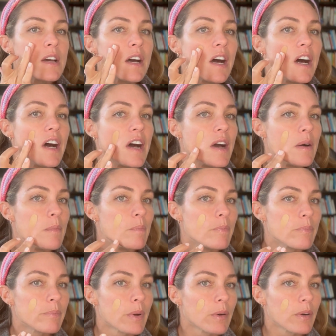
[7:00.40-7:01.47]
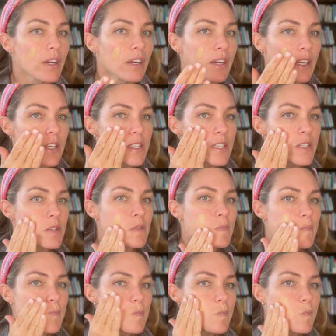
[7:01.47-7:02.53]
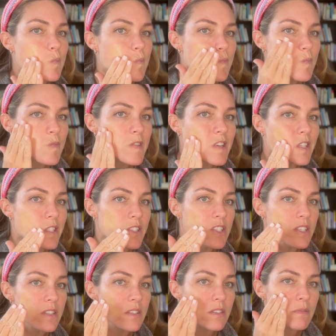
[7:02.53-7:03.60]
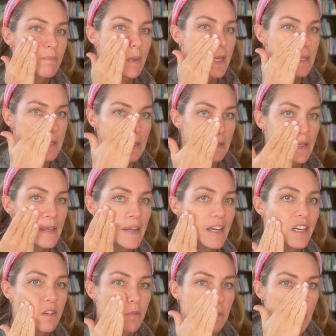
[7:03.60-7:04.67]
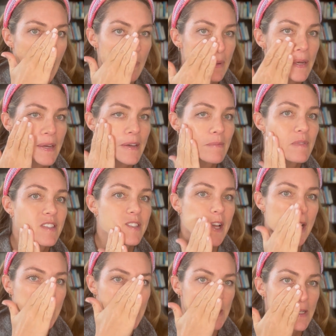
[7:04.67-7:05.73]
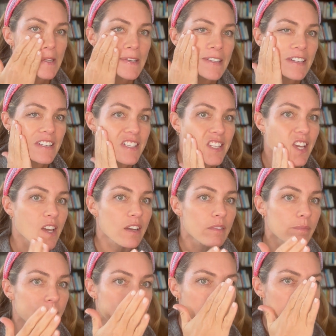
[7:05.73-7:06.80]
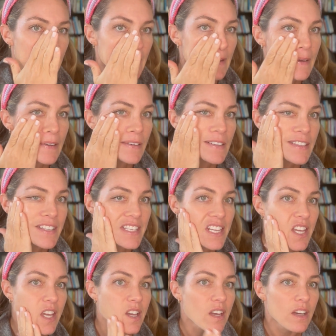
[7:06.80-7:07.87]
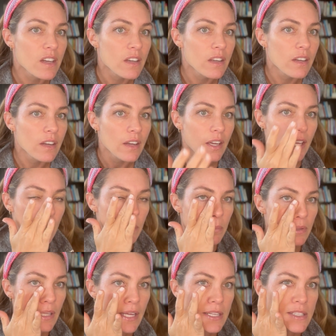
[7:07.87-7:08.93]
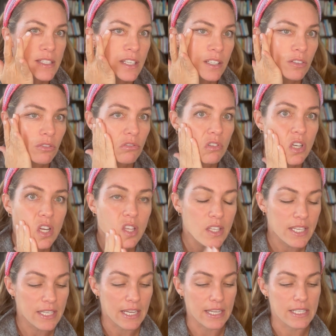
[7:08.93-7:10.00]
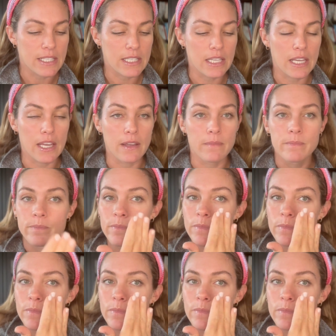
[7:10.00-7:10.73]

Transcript: But what you're gonna do is just basically kind of rub it in and massage it into your skin. You can see it blends in really nicely.